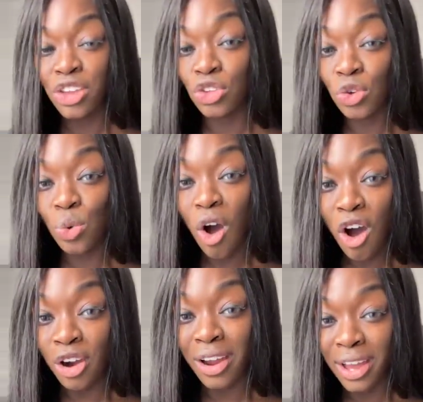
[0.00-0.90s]
you
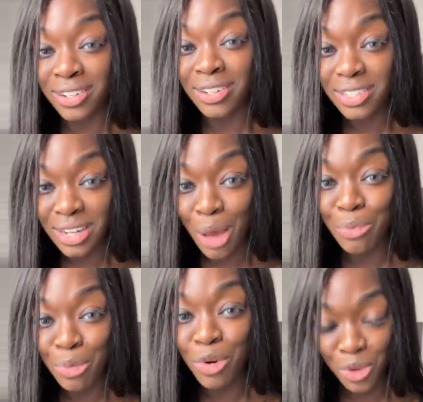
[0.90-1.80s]
are
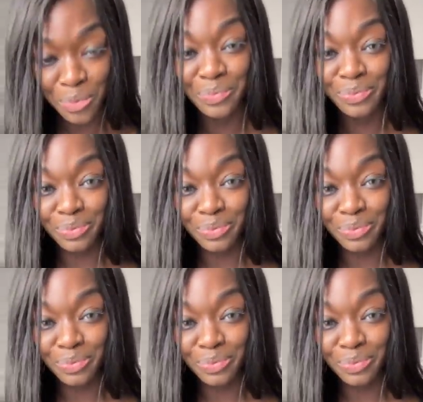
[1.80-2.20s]
unstoppable.